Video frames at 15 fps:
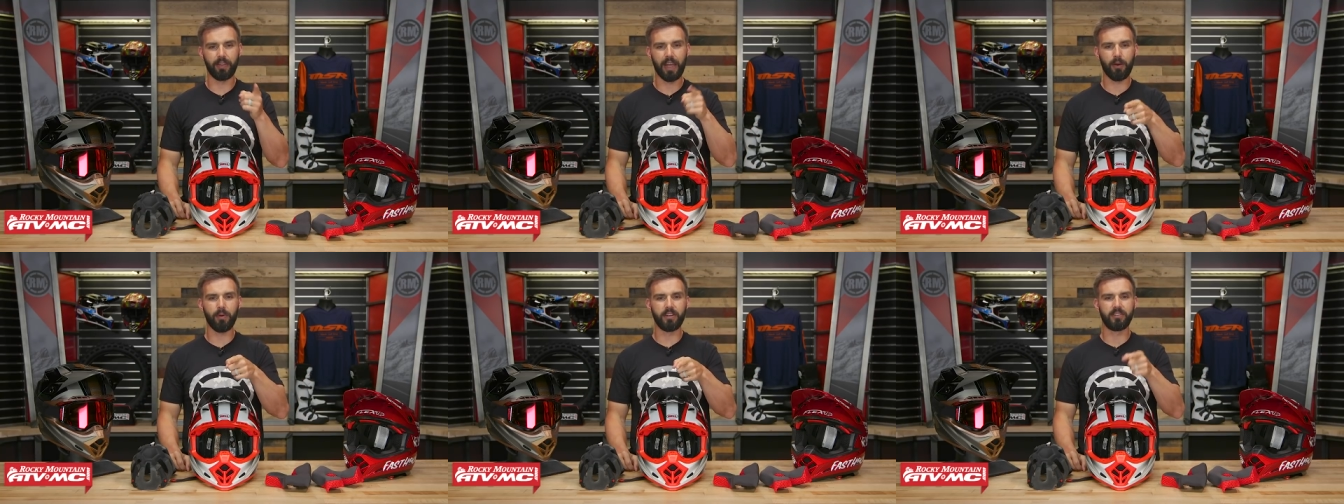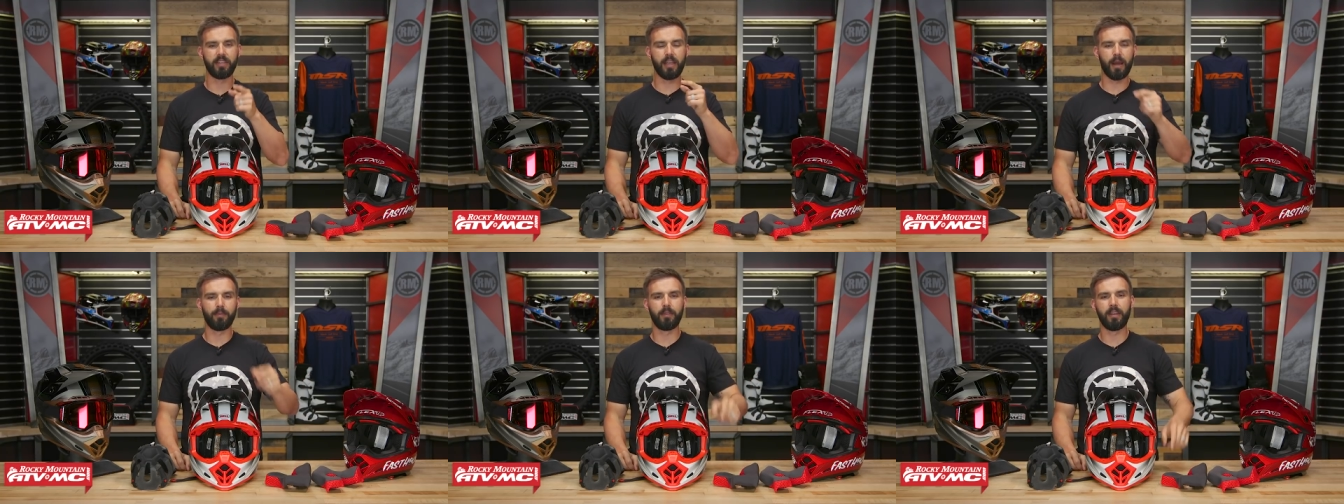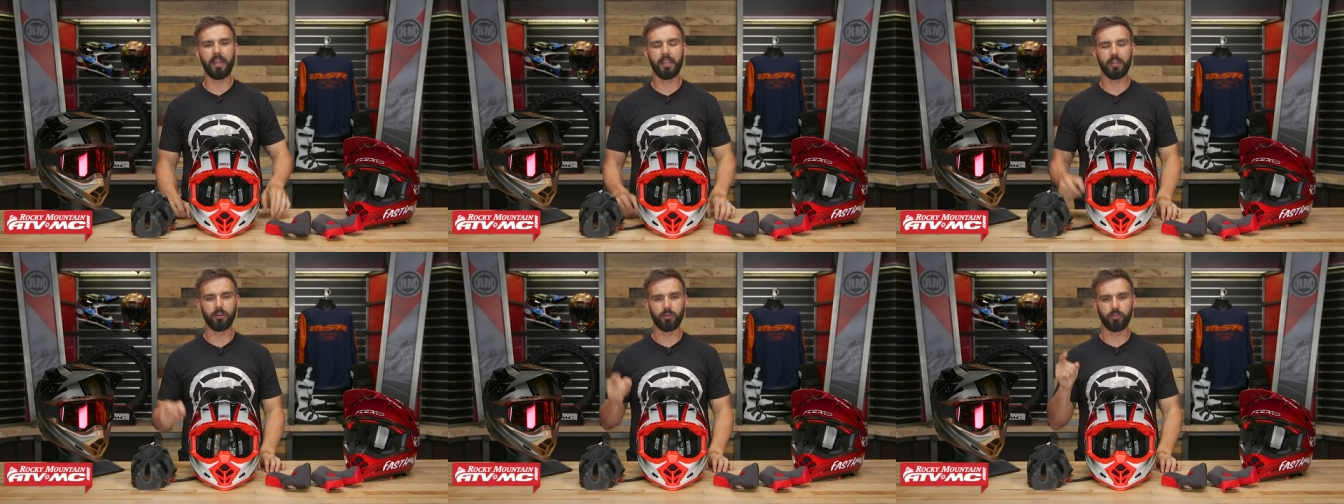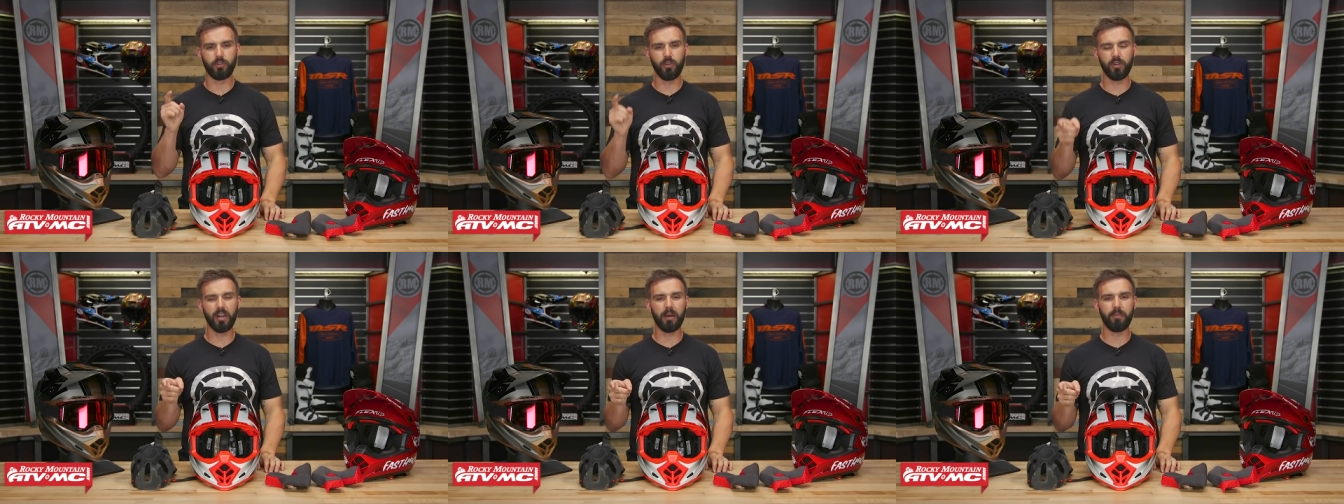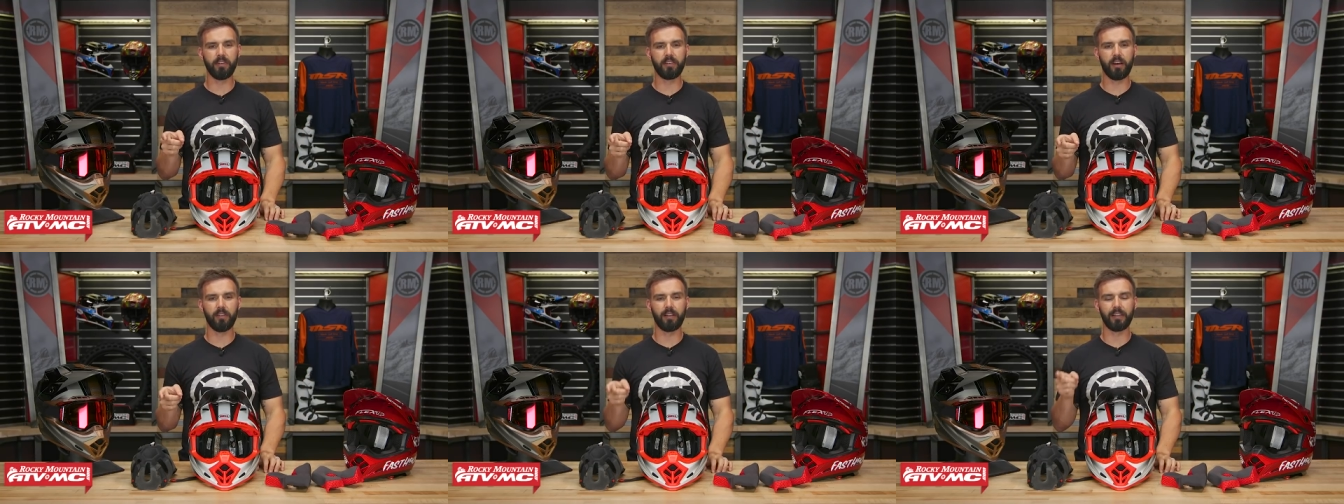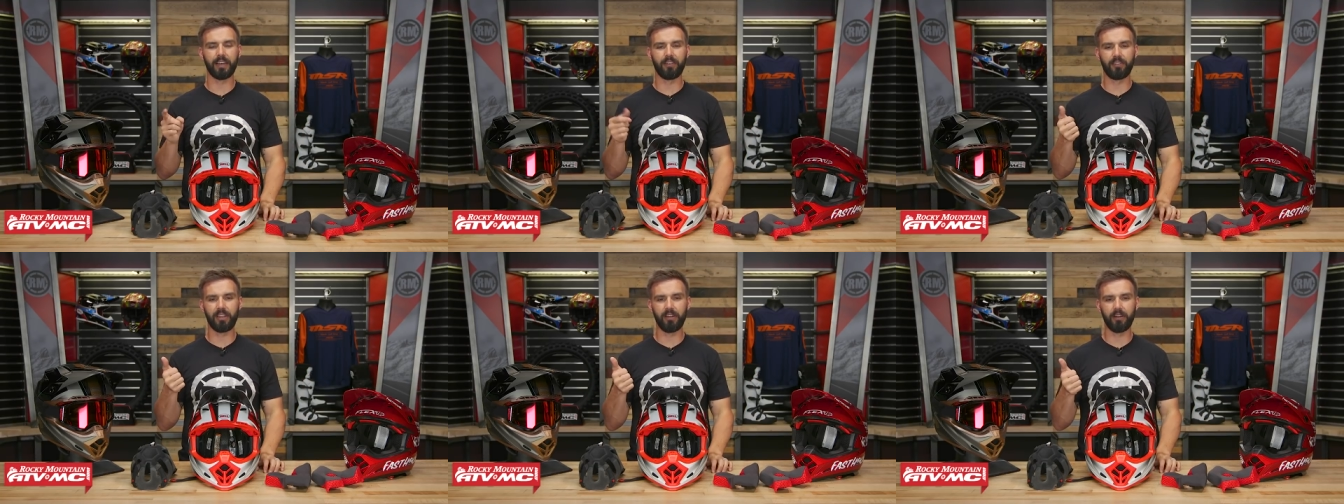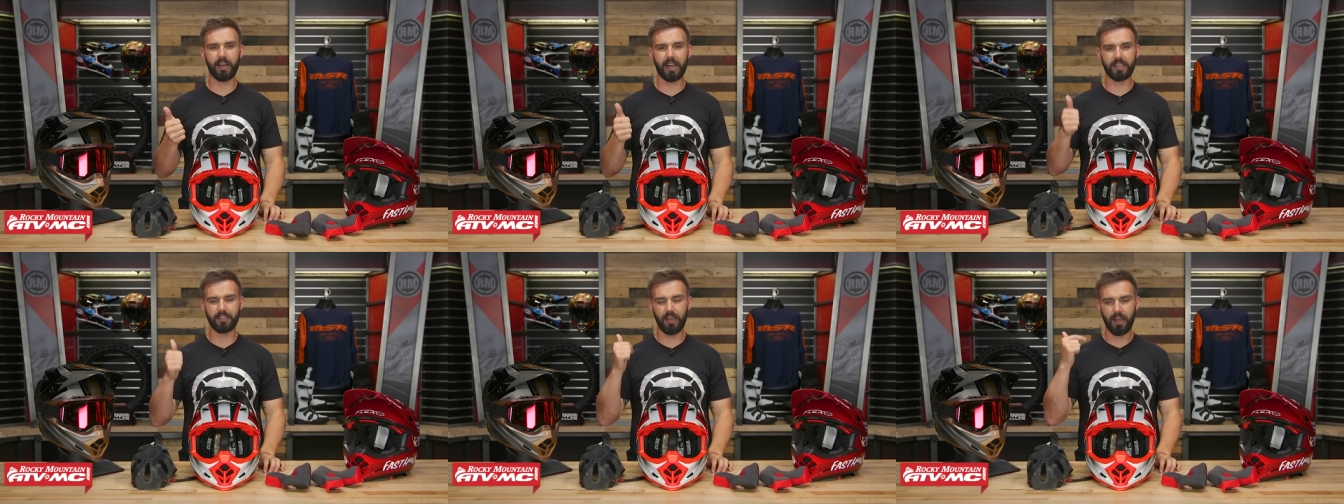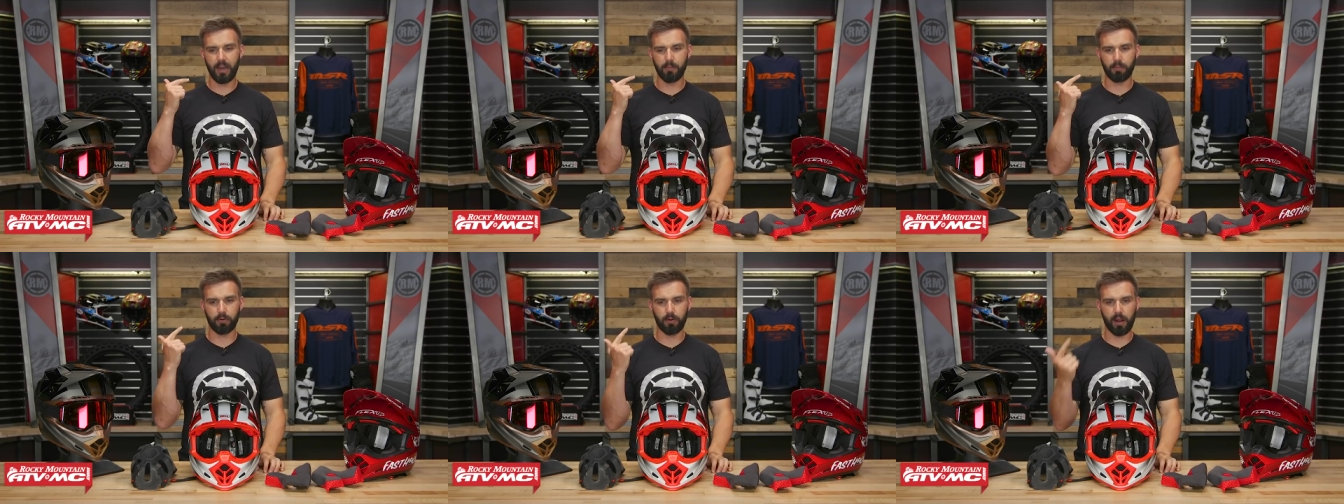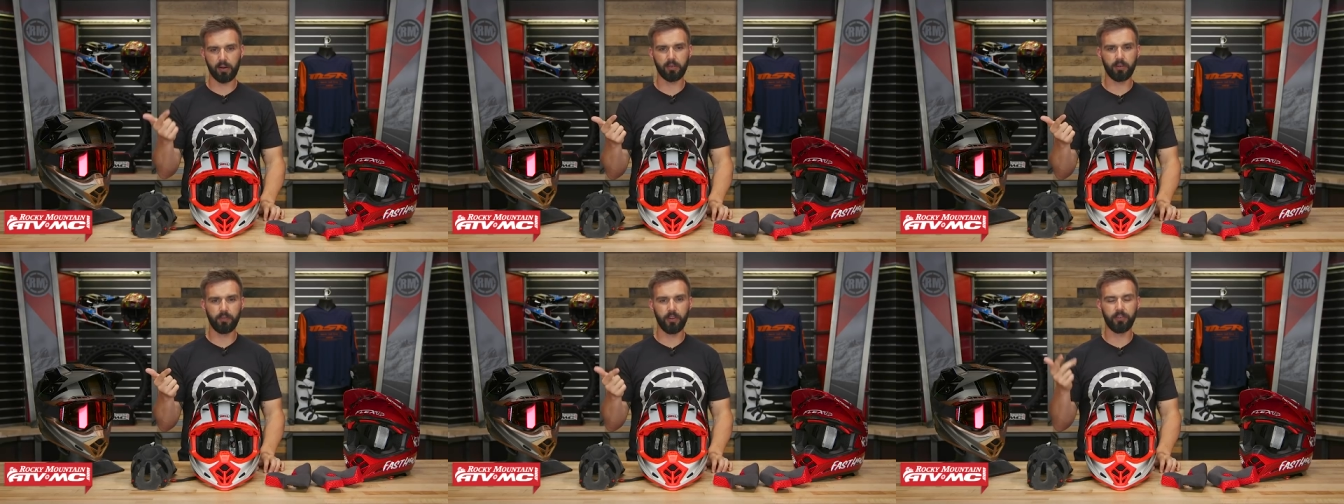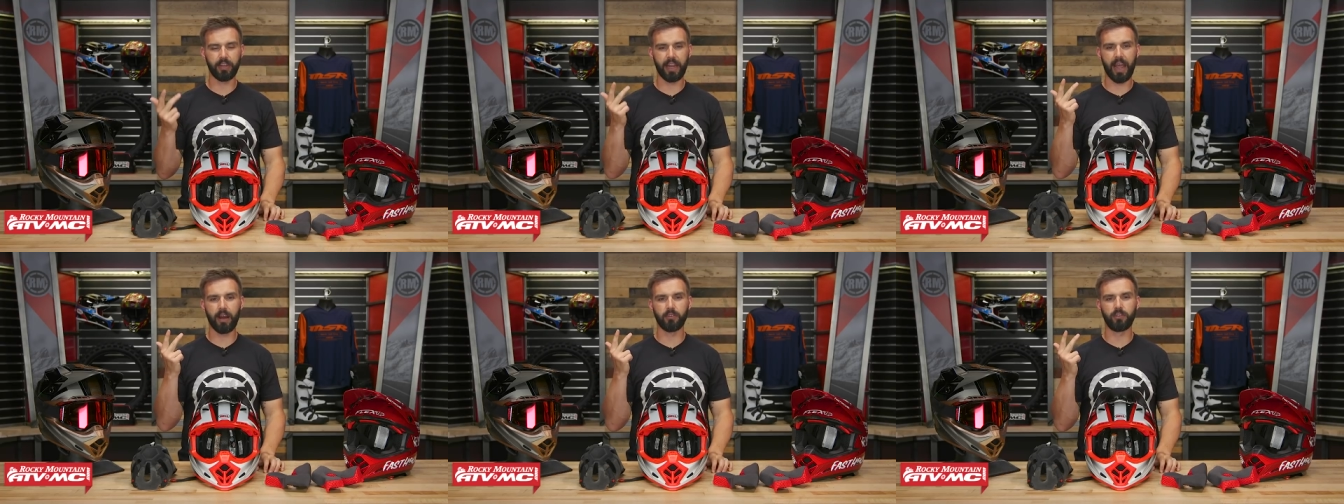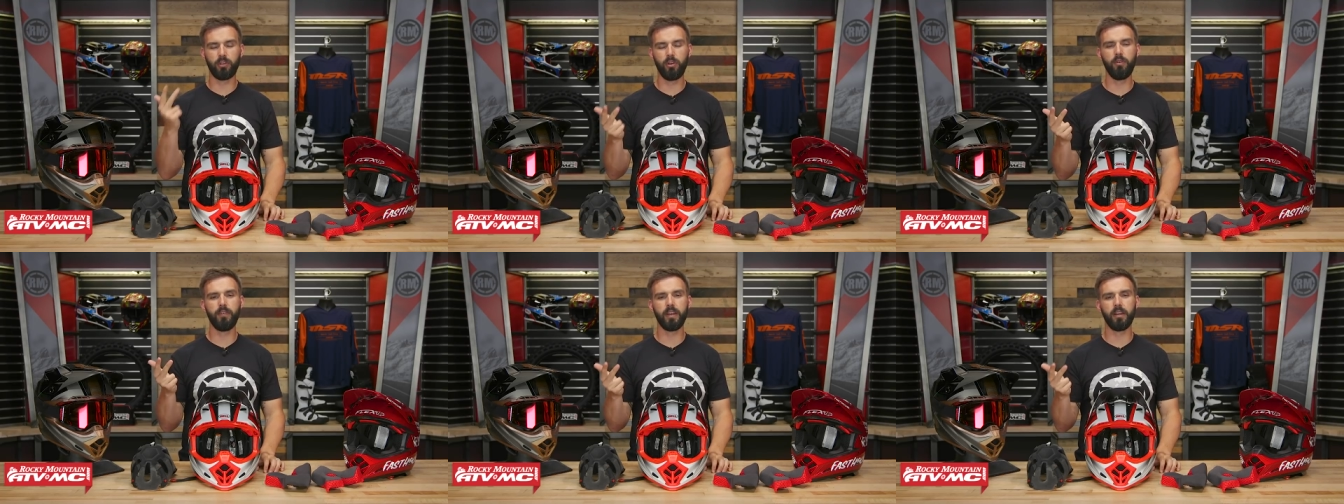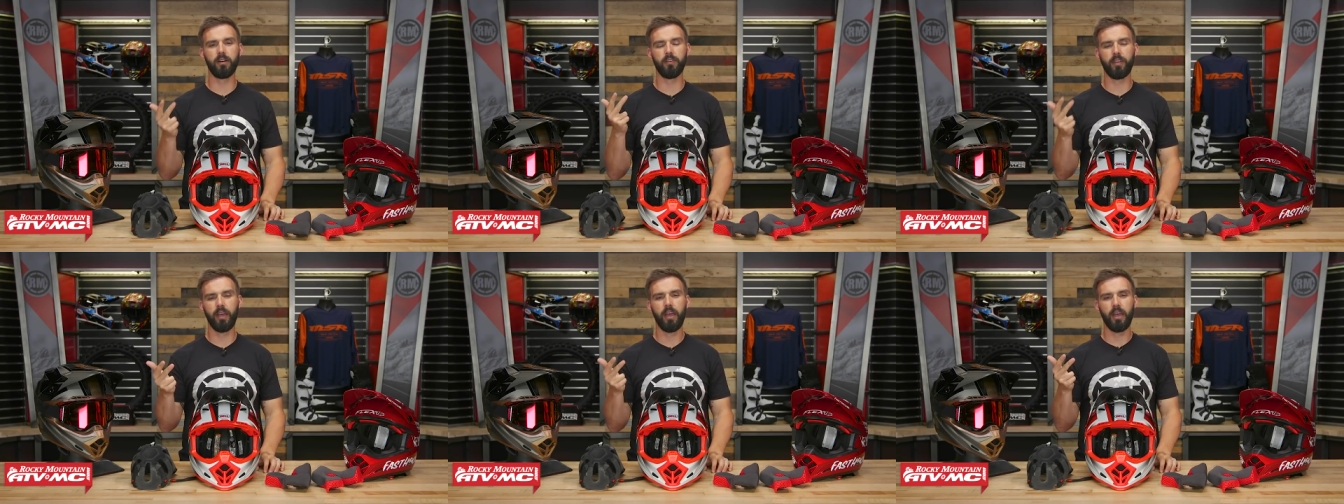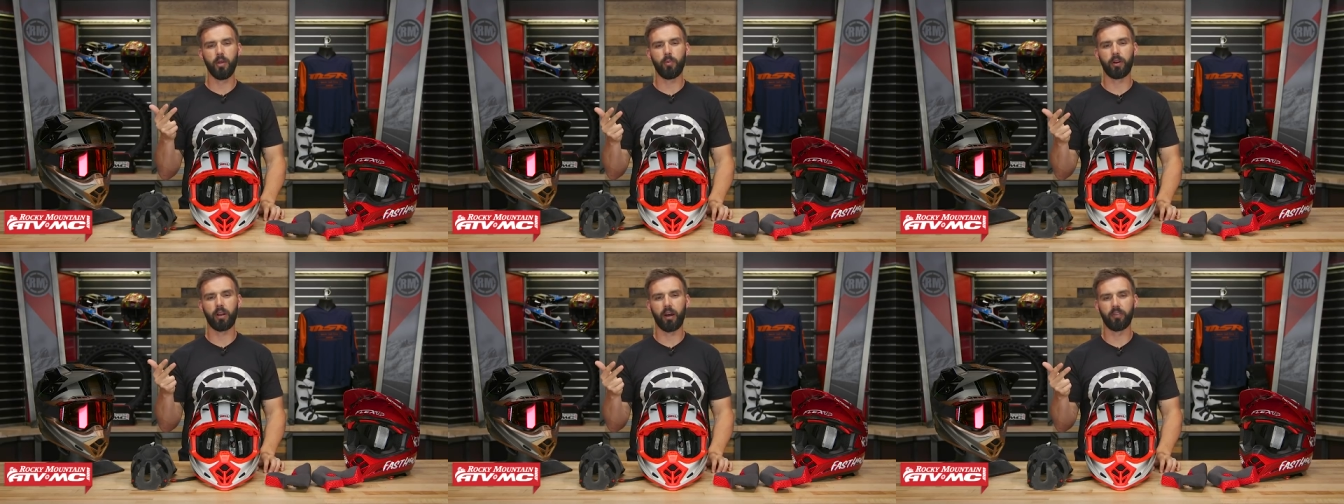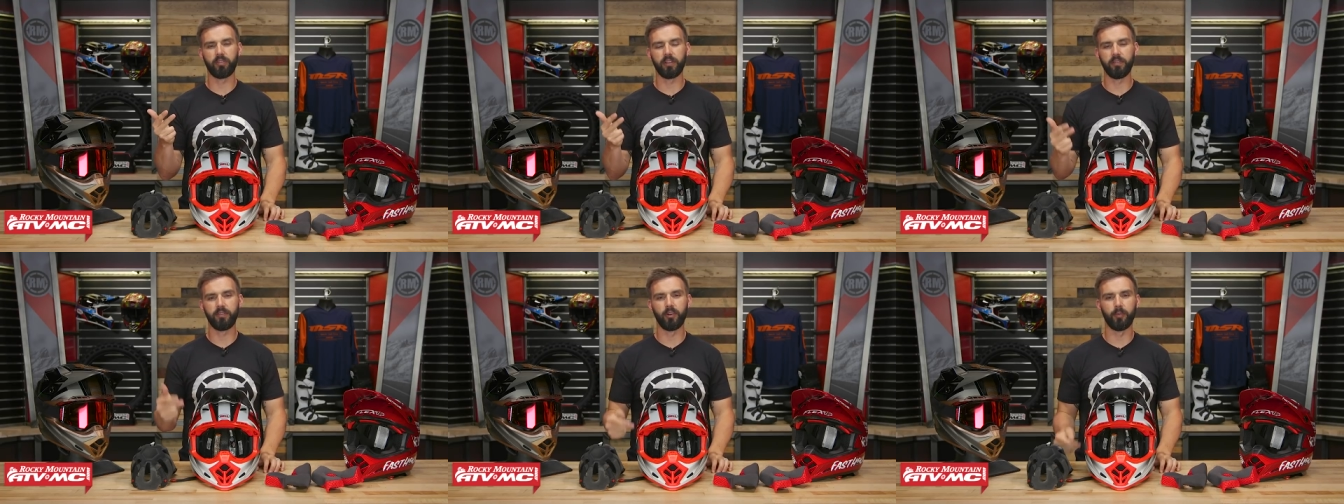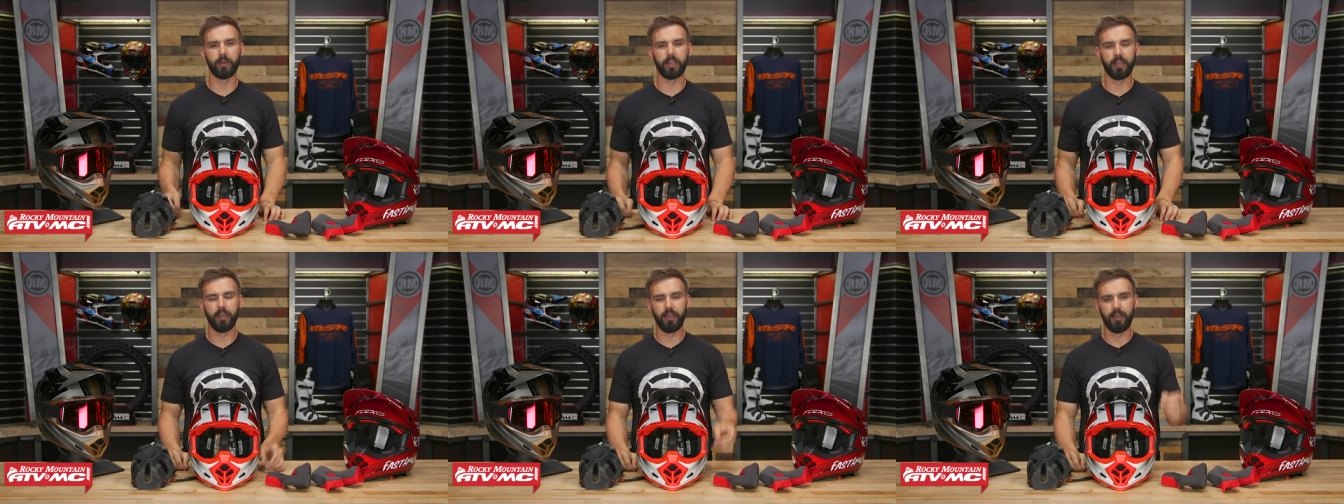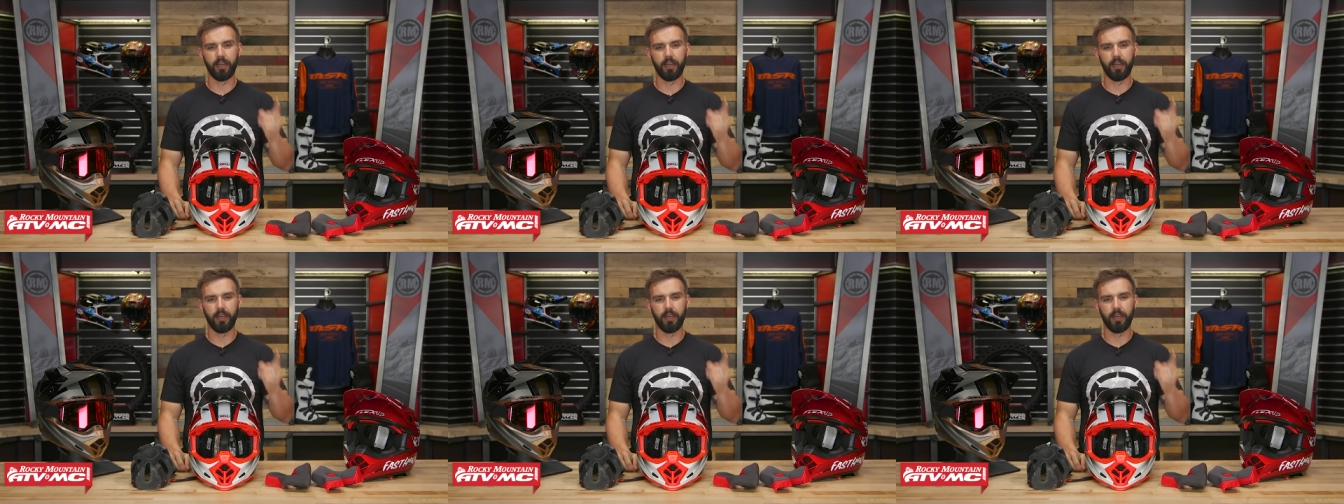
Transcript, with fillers: That way you stay up to date and you do not miss out on the latest gear guides, product reviews, and how-to videos that we're constantly filming.